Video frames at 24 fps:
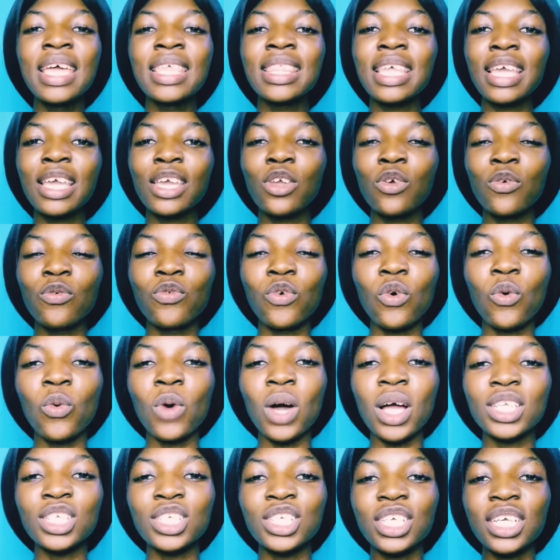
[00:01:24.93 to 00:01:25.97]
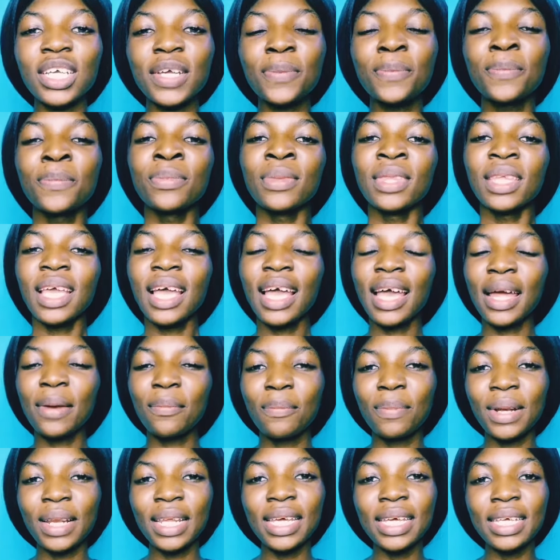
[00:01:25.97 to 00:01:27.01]
Thank you for watching. And
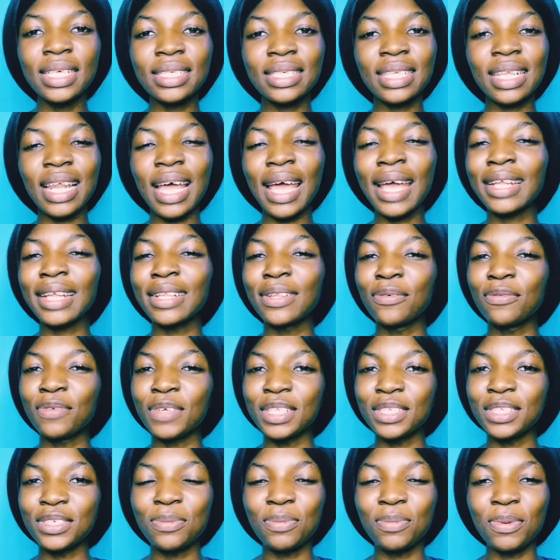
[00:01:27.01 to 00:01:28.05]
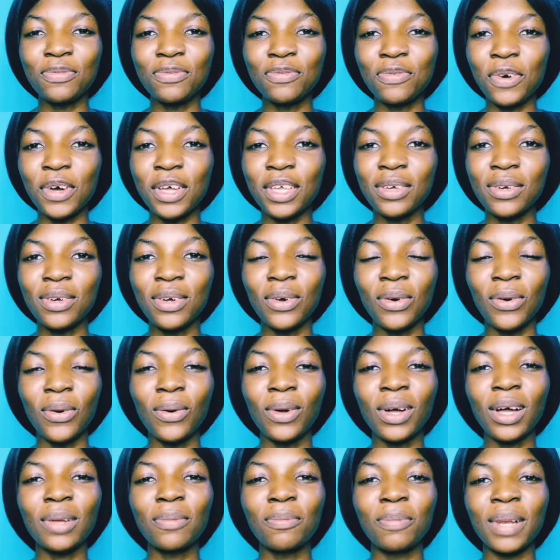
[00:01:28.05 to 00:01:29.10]
please like the video before you go.
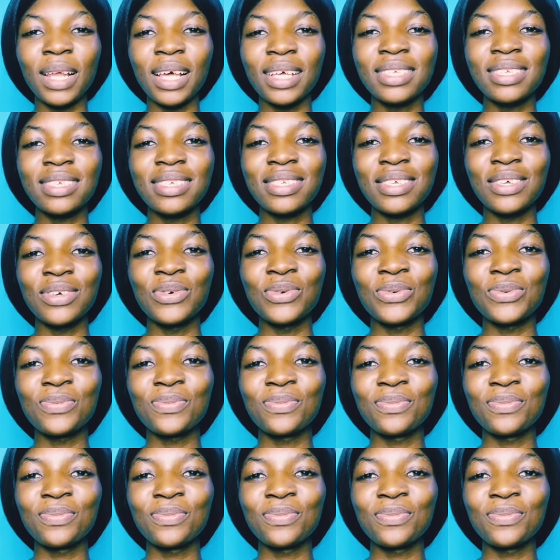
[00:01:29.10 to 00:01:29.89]
God bless you.